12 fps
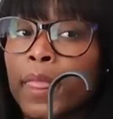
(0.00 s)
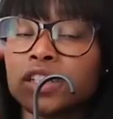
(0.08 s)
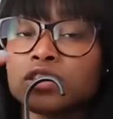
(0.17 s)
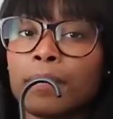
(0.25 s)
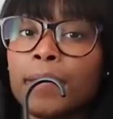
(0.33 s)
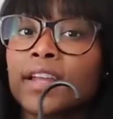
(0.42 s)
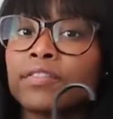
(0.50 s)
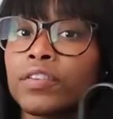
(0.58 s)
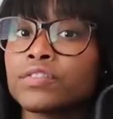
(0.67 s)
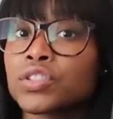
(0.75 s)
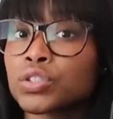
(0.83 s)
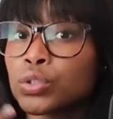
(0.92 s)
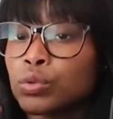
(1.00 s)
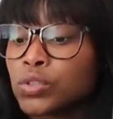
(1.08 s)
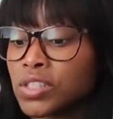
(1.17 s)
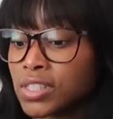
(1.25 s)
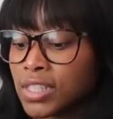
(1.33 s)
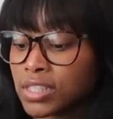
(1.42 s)
So I made 52
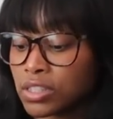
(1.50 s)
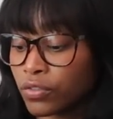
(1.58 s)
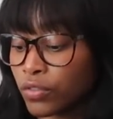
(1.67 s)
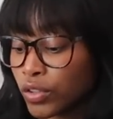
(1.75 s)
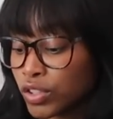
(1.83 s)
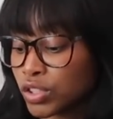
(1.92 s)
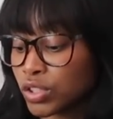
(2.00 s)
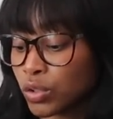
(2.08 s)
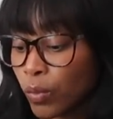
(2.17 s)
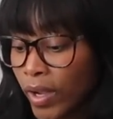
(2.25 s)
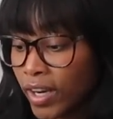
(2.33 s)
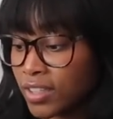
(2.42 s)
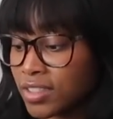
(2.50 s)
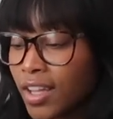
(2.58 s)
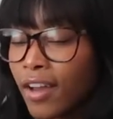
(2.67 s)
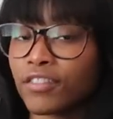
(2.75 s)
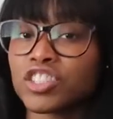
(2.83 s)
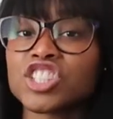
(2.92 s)
to 64 squares
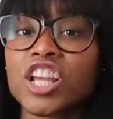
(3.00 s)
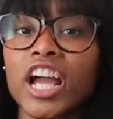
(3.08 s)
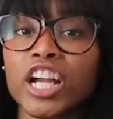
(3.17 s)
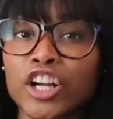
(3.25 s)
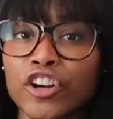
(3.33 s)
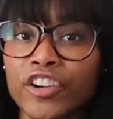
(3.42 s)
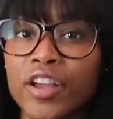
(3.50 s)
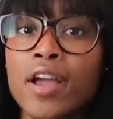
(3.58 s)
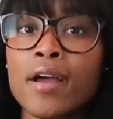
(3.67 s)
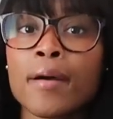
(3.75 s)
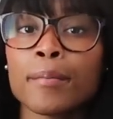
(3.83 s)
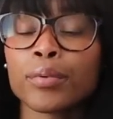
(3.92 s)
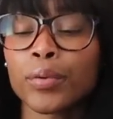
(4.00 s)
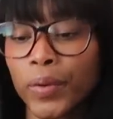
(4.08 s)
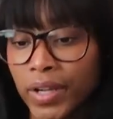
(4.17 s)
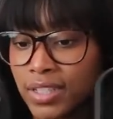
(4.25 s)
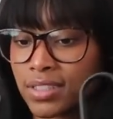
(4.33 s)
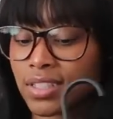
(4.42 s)
of checkered
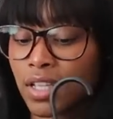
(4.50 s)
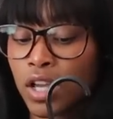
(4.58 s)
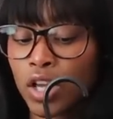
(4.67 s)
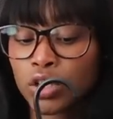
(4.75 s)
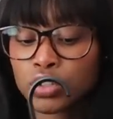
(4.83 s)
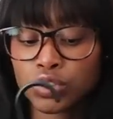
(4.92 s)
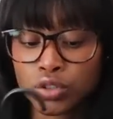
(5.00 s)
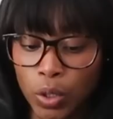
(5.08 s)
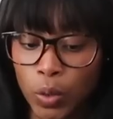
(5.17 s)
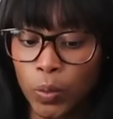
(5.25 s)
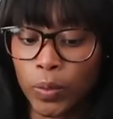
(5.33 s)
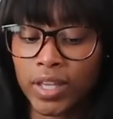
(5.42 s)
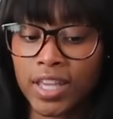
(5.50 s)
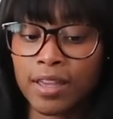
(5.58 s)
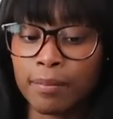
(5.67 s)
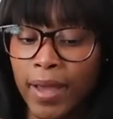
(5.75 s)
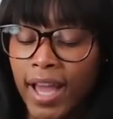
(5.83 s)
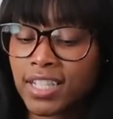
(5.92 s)
print. So
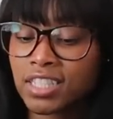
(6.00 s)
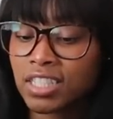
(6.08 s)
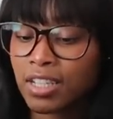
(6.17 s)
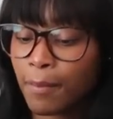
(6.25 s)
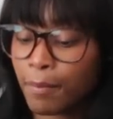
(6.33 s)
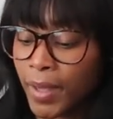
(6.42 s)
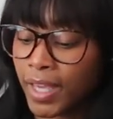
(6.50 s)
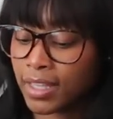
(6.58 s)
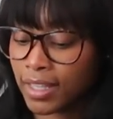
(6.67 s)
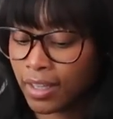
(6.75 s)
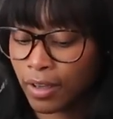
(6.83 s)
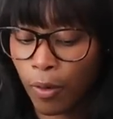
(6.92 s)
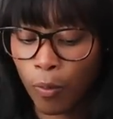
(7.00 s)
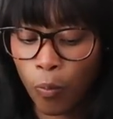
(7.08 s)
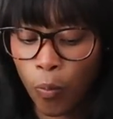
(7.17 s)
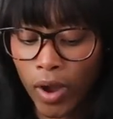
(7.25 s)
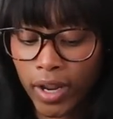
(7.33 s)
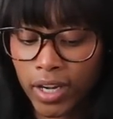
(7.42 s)
imagine making
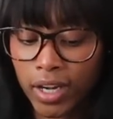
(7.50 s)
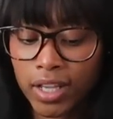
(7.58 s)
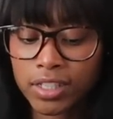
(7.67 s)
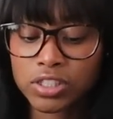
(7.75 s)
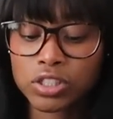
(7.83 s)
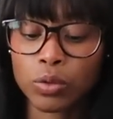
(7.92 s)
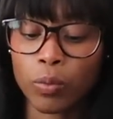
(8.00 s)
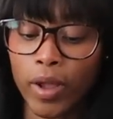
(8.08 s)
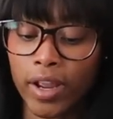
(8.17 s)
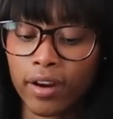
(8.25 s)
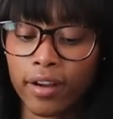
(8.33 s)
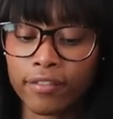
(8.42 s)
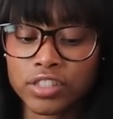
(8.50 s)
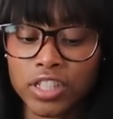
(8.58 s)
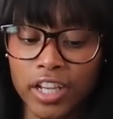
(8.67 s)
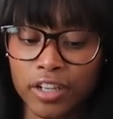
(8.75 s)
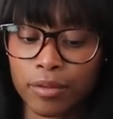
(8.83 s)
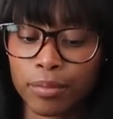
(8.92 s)
one square of
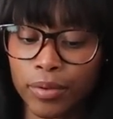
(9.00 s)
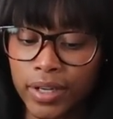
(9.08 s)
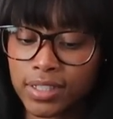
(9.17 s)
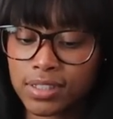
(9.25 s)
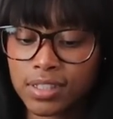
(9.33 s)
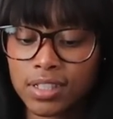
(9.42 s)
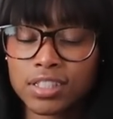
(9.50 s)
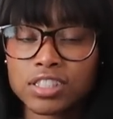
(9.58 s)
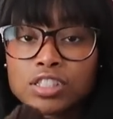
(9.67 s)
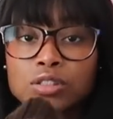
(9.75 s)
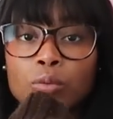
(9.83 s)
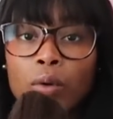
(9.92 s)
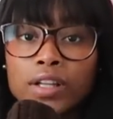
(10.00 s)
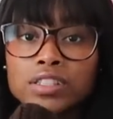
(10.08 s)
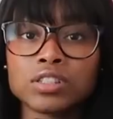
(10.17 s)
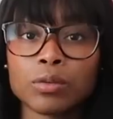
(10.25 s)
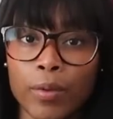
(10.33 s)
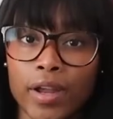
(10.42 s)
checkered print, just one
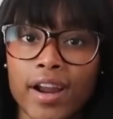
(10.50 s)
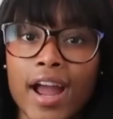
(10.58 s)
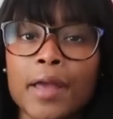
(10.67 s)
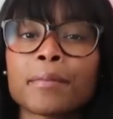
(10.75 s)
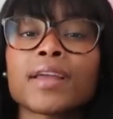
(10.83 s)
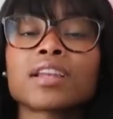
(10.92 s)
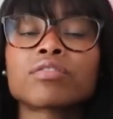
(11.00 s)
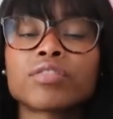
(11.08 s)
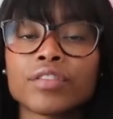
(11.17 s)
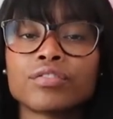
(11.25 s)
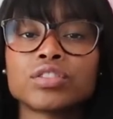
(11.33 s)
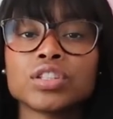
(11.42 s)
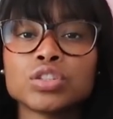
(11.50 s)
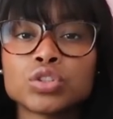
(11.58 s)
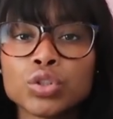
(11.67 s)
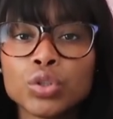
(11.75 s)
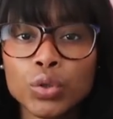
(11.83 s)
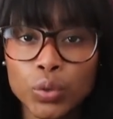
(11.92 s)
square. I made
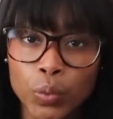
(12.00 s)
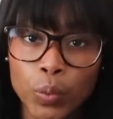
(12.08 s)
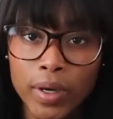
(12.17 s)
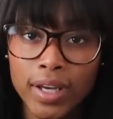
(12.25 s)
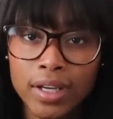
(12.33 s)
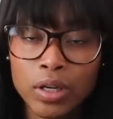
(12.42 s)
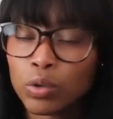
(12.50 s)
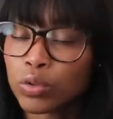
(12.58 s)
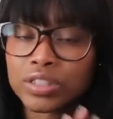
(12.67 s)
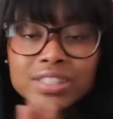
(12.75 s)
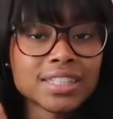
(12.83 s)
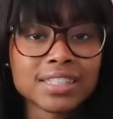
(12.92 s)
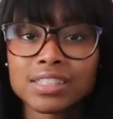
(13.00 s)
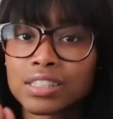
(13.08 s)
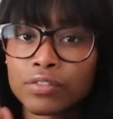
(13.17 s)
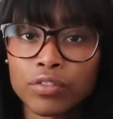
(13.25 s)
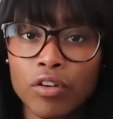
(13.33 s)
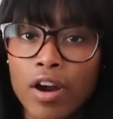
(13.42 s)
52 or
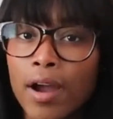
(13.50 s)
64.